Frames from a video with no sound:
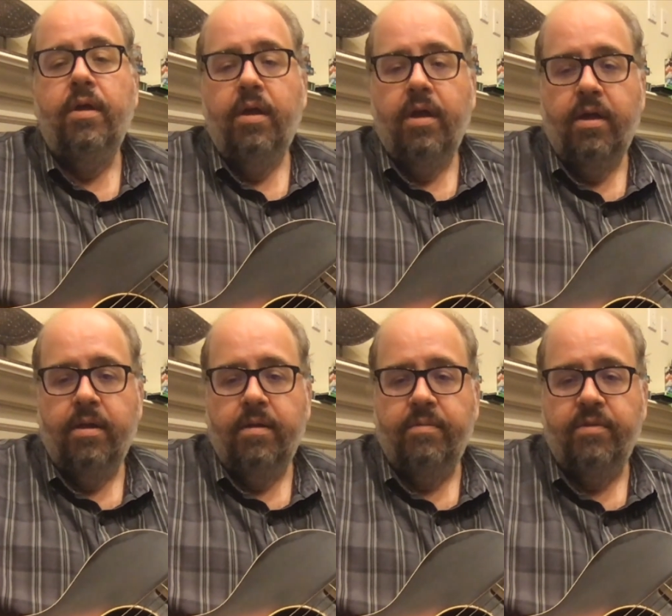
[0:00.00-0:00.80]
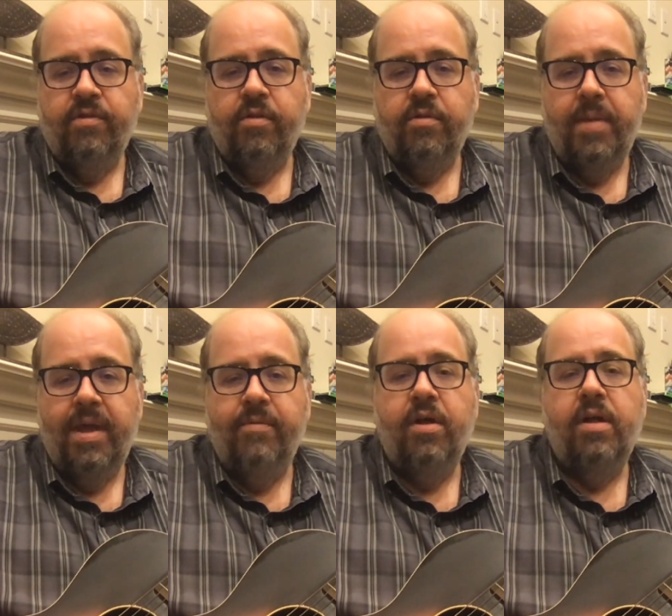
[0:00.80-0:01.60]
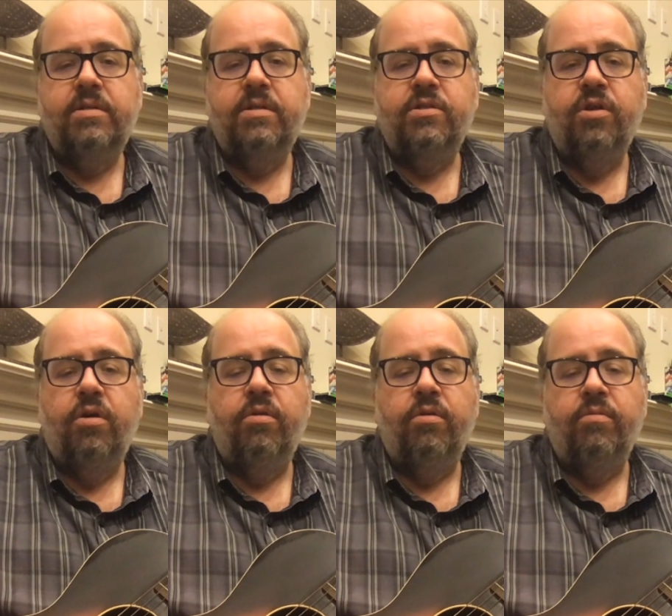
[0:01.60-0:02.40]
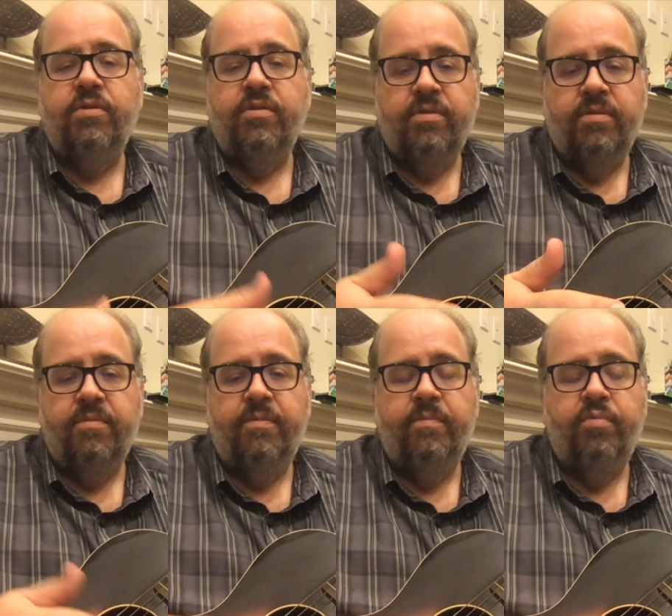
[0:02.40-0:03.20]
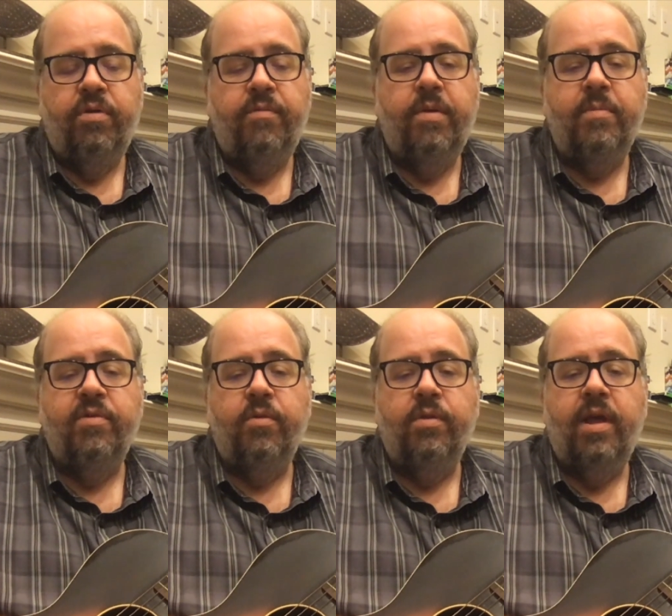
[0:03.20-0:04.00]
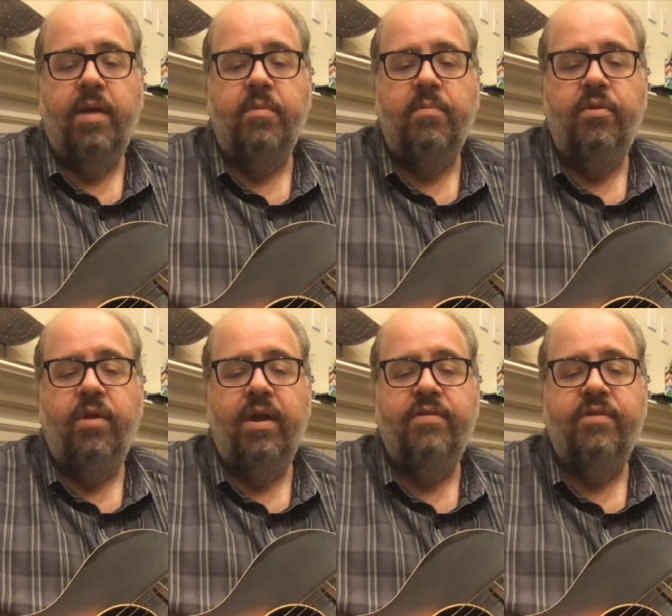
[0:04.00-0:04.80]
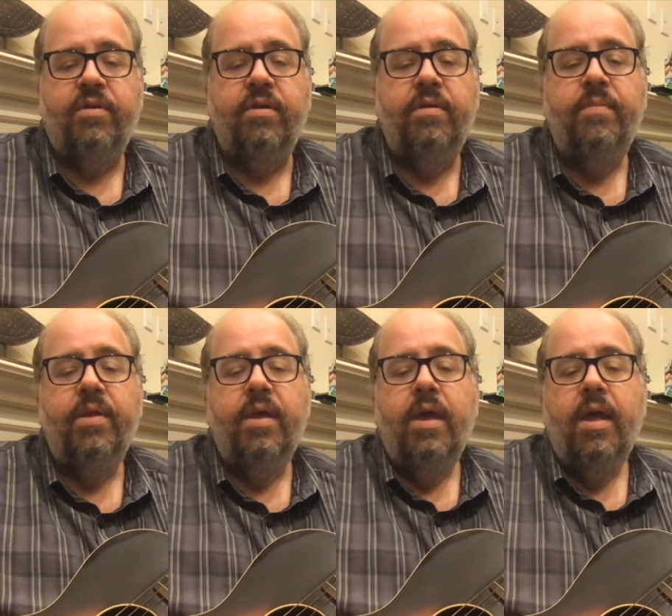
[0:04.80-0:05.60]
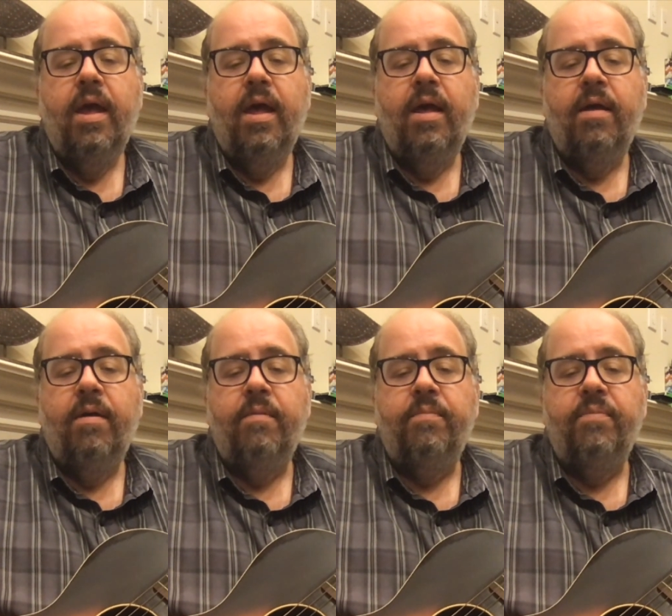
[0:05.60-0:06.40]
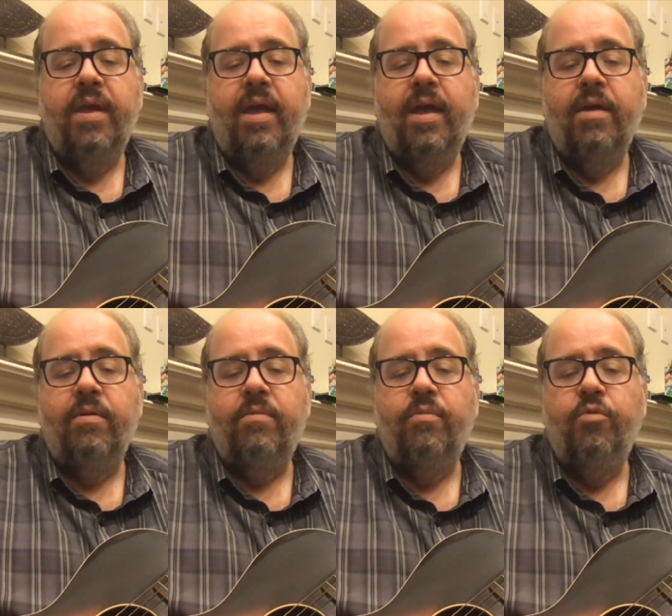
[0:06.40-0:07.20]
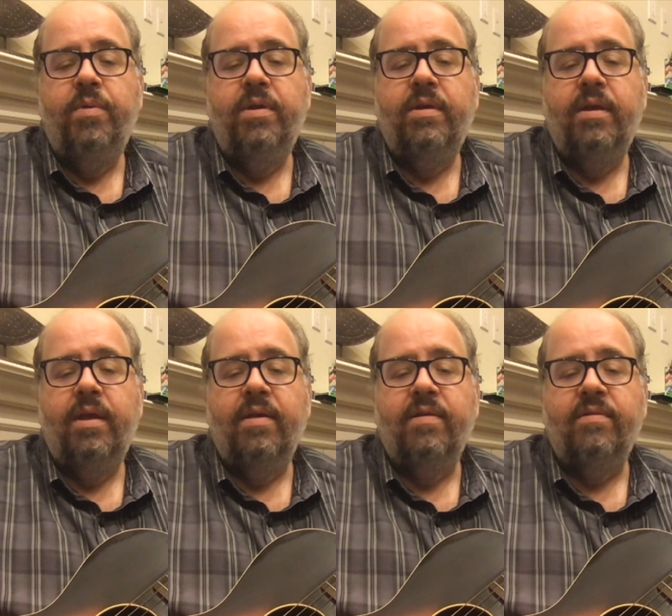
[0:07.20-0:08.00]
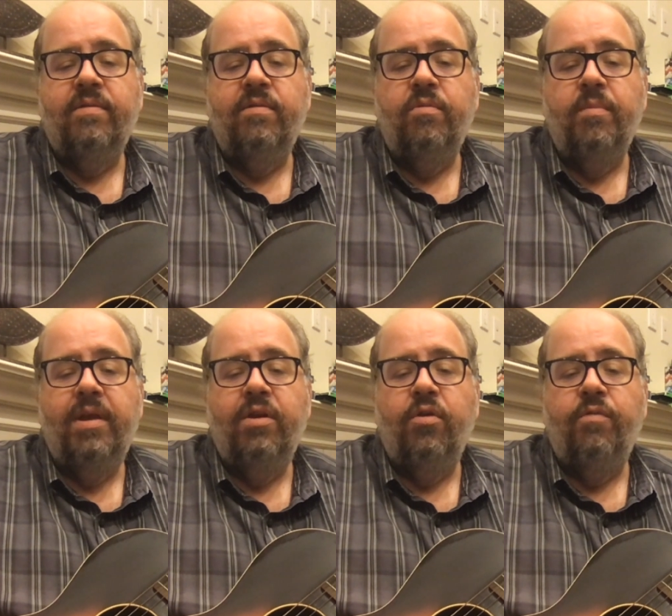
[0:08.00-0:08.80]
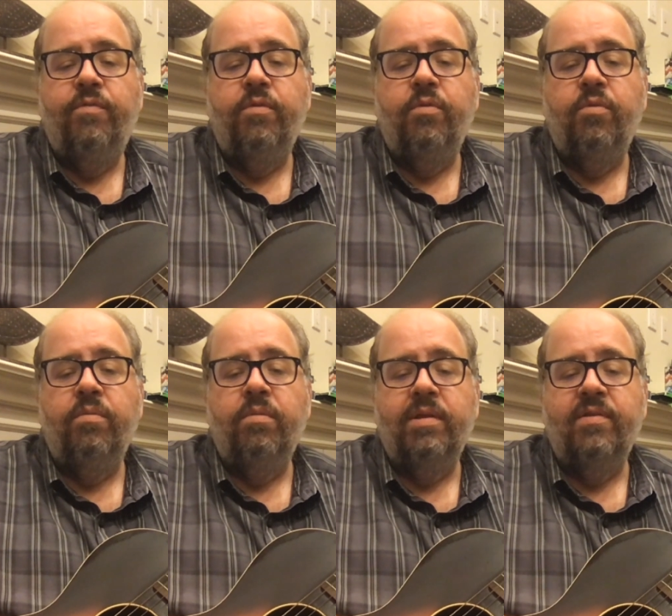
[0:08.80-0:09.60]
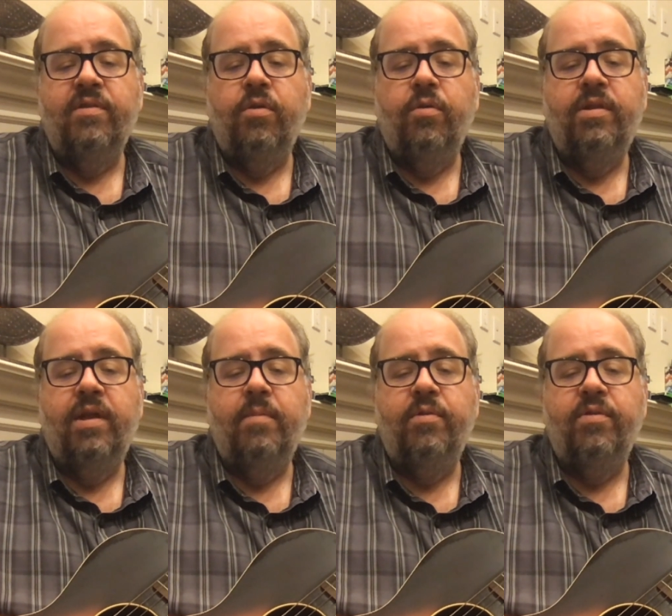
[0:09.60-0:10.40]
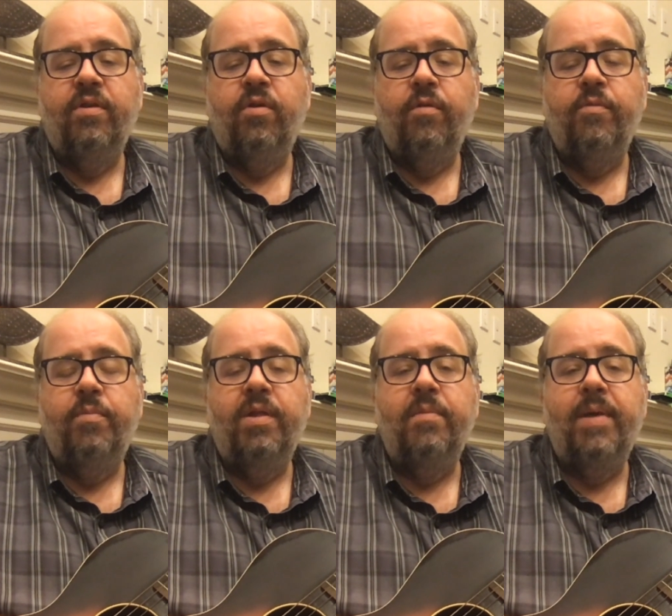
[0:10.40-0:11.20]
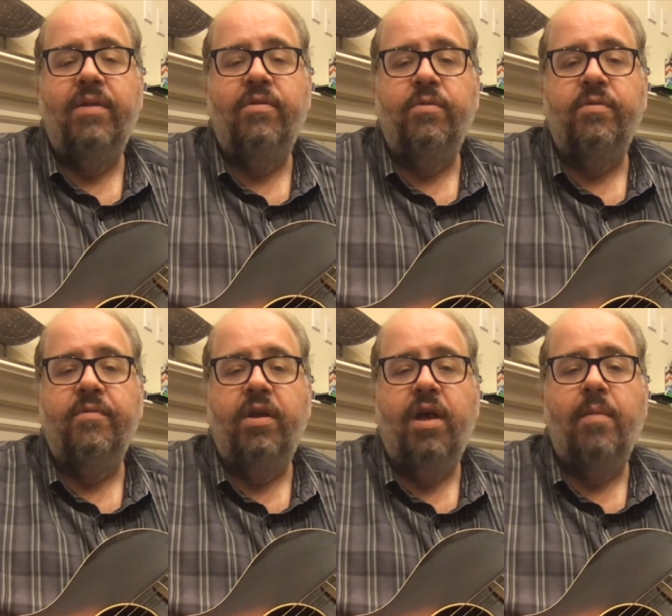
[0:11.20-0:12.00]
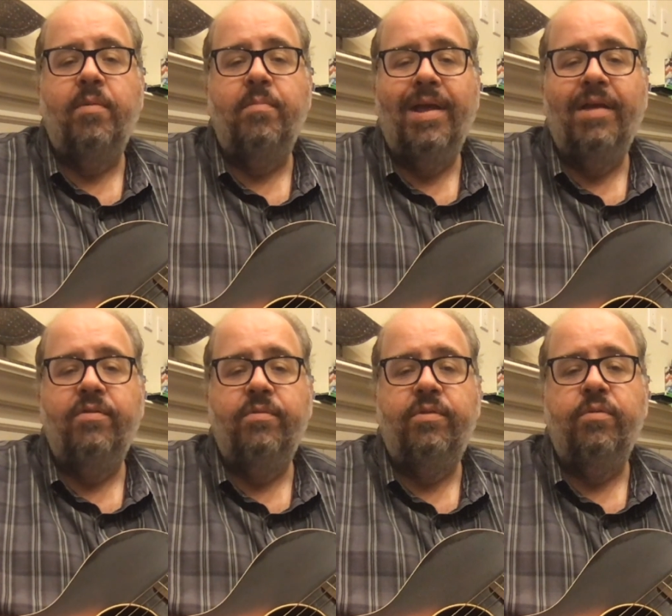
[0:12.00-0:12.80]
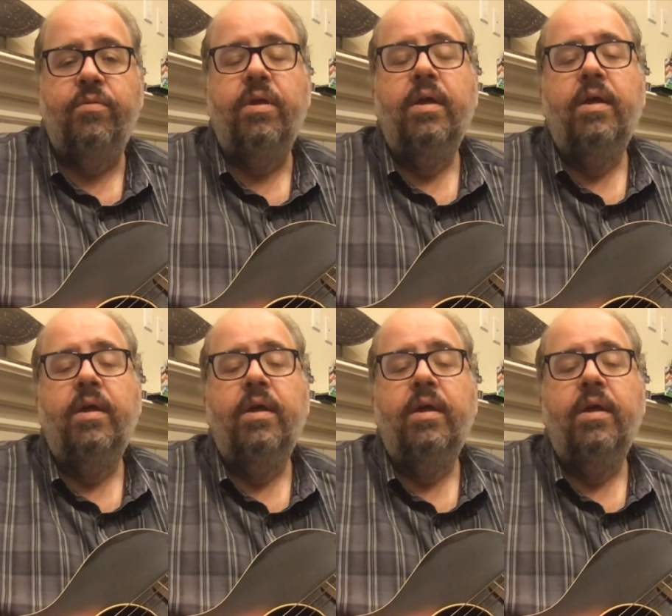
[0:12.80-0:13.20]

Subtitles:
the song Man of Constant Sorrow, which is a pretty famous old-time and bluegrass song. And Reuben, as you may know if you listen to old-time music or if you play the banjo, is a very common banjo tune.